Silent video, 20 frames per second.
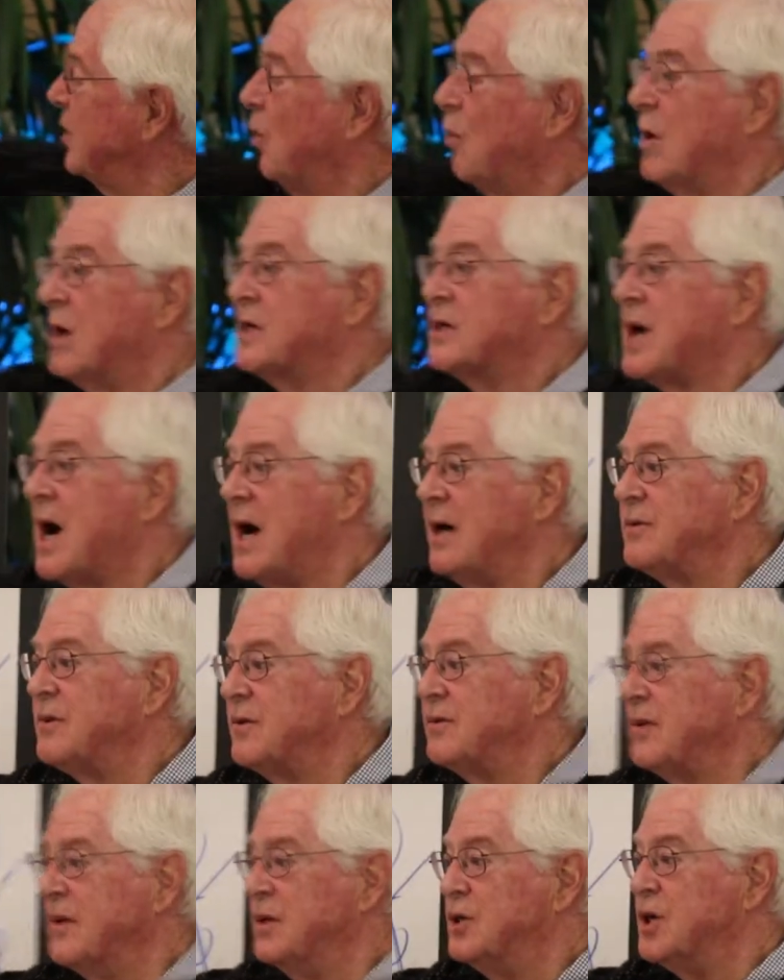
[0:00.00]
the work
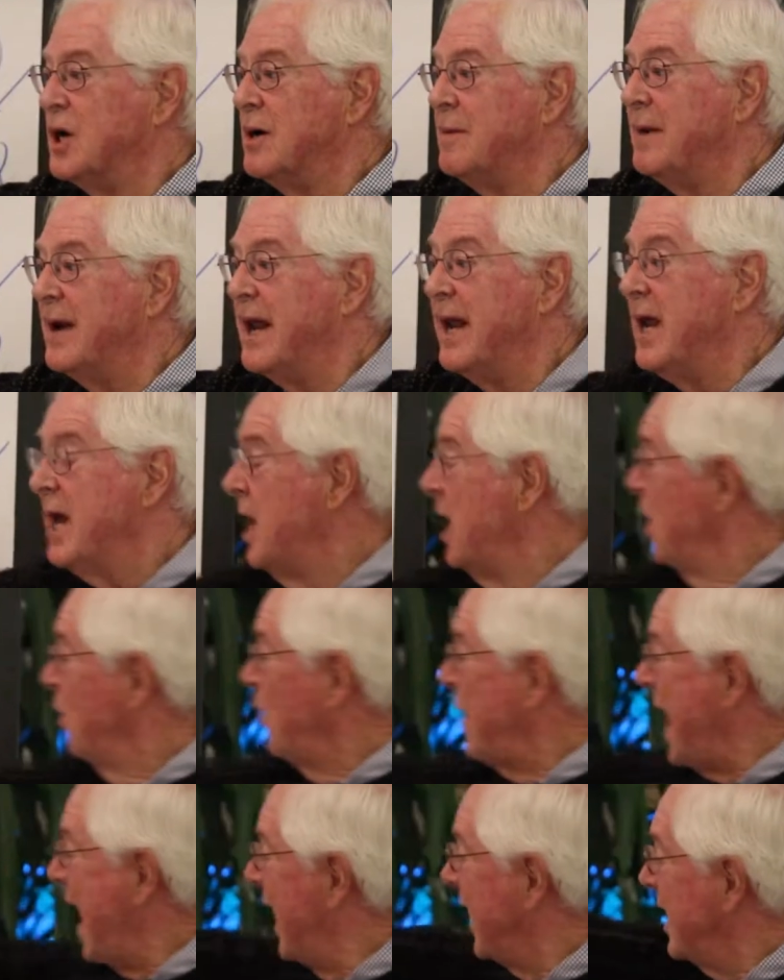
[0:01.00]
councils in Germany,
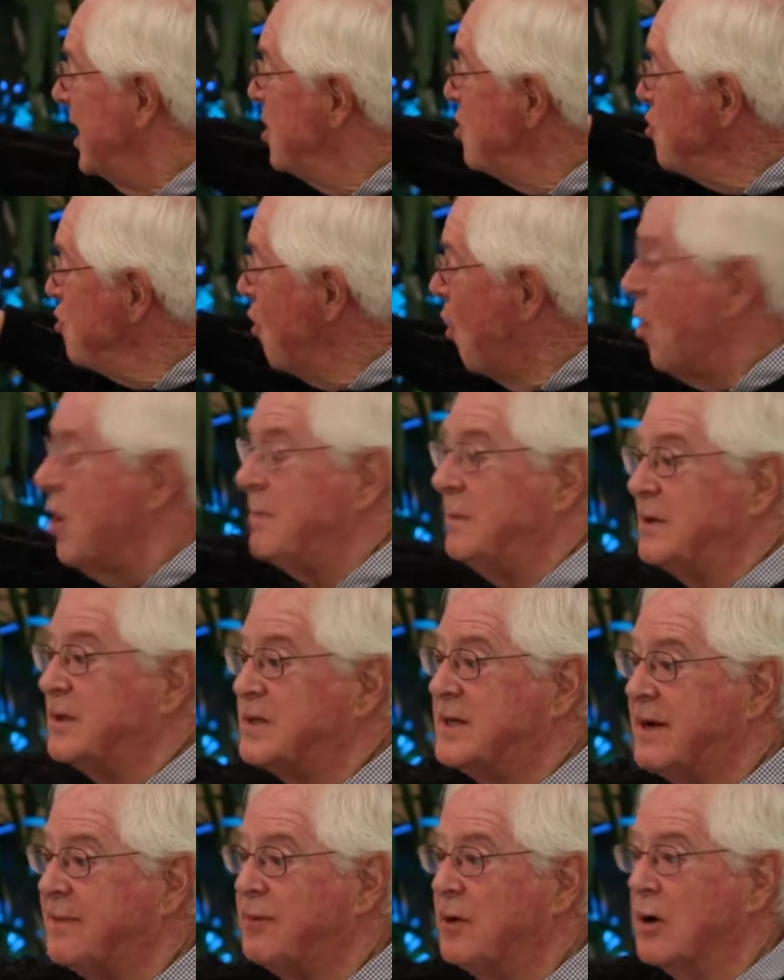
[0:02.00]
we had enormous
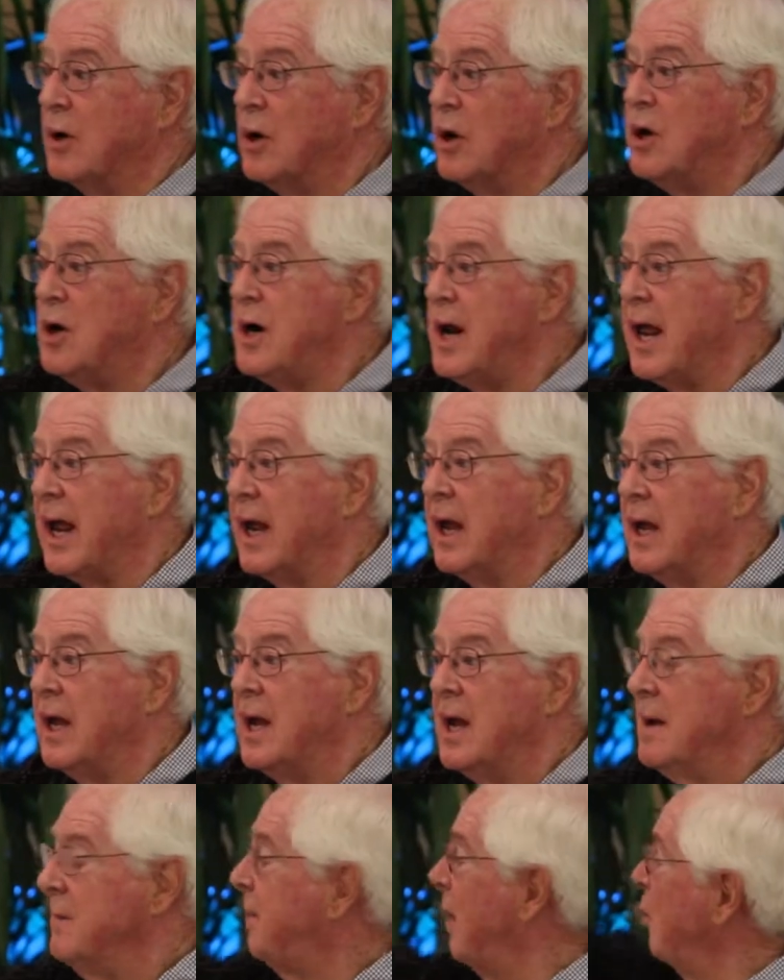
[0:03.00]
different learning.
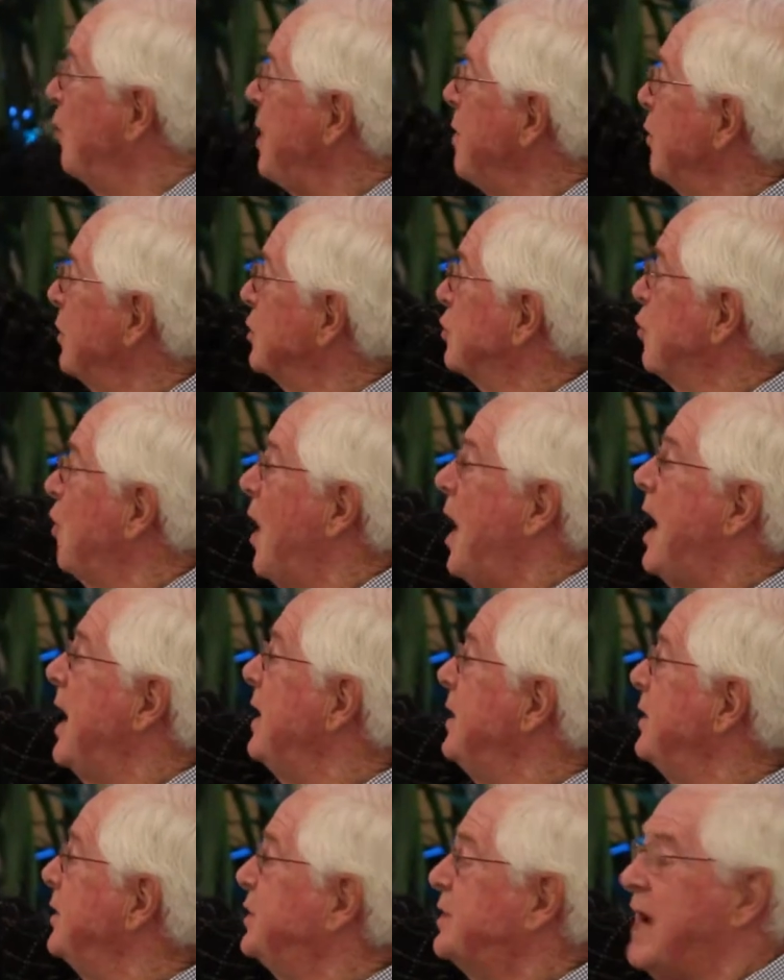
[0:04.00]
But we were
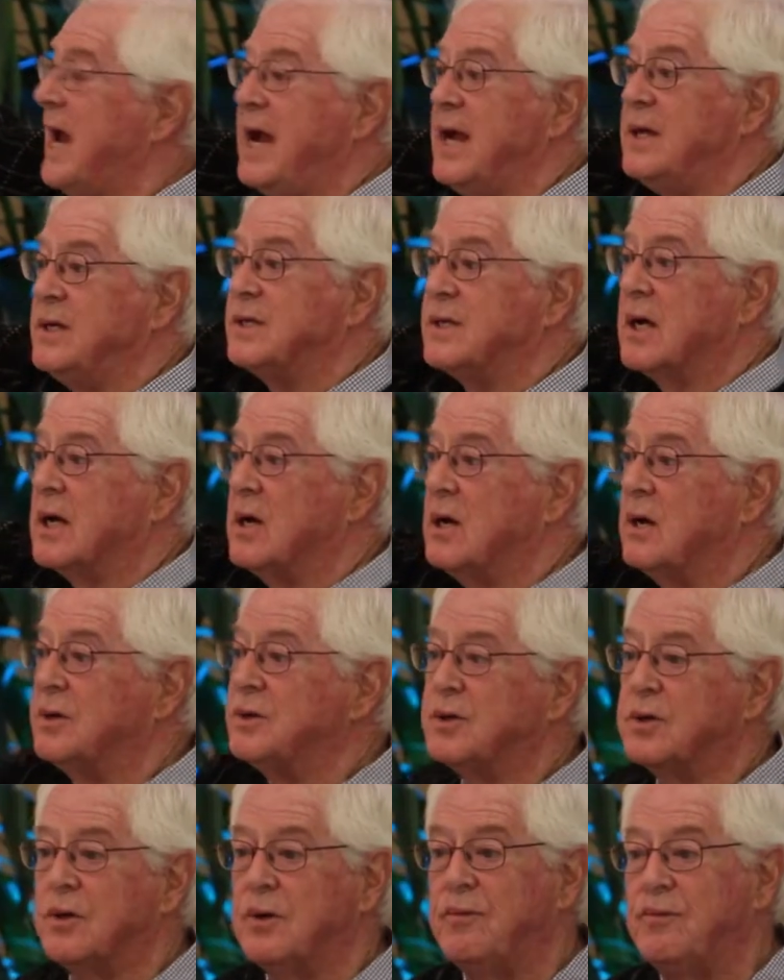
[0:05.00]
trying to change the
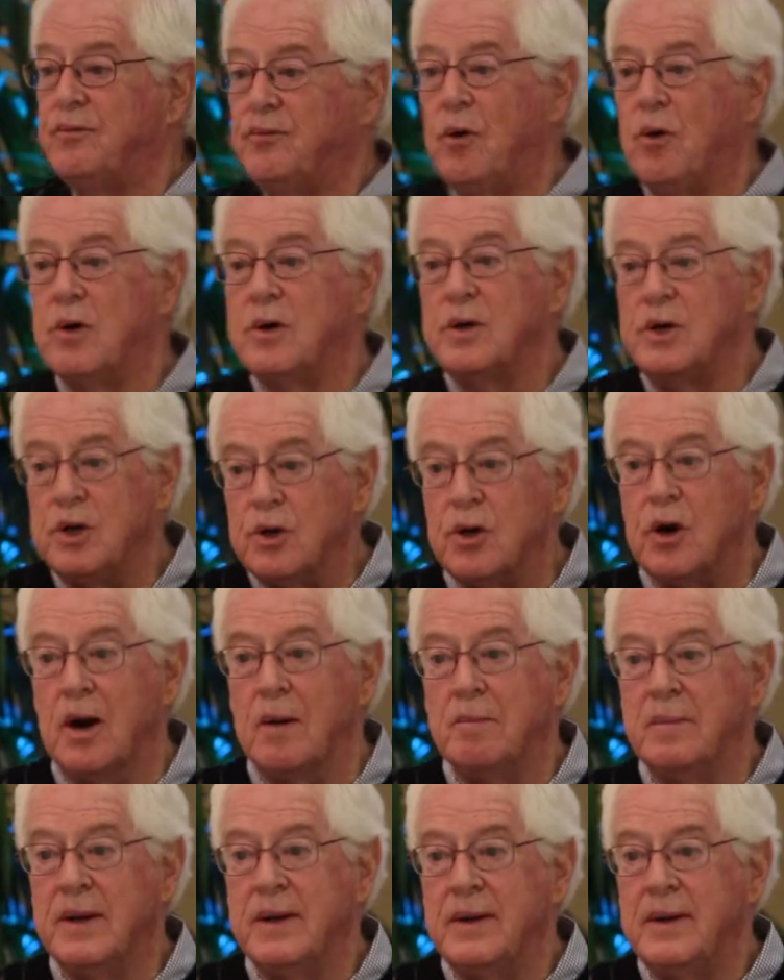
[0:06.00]
culture of Ford
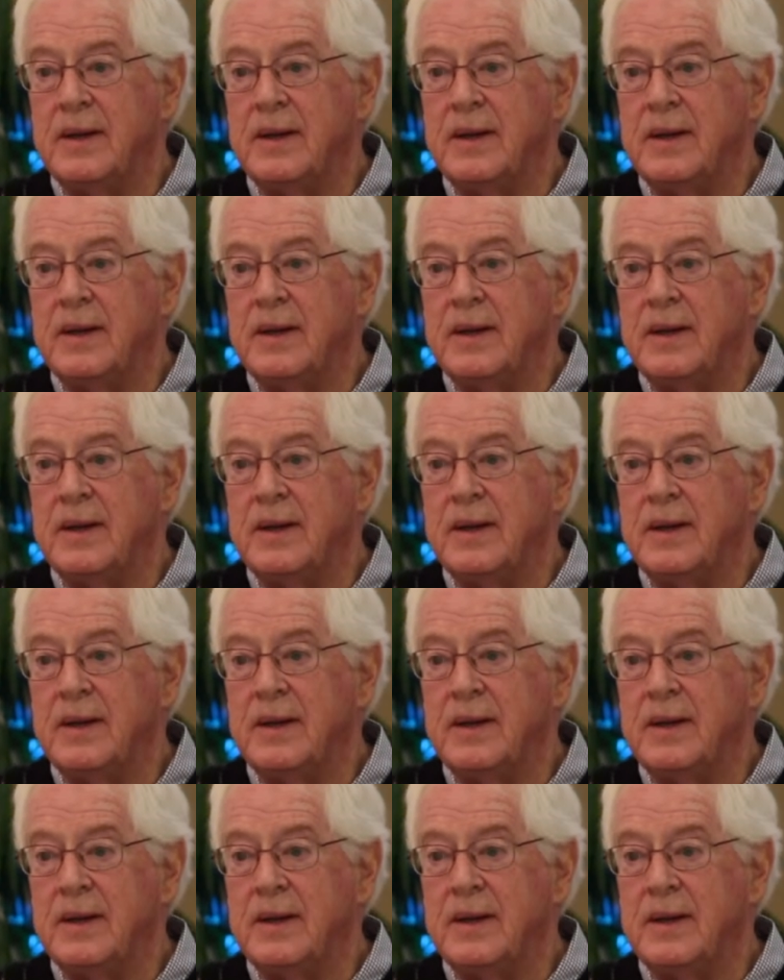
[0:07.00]
Europe.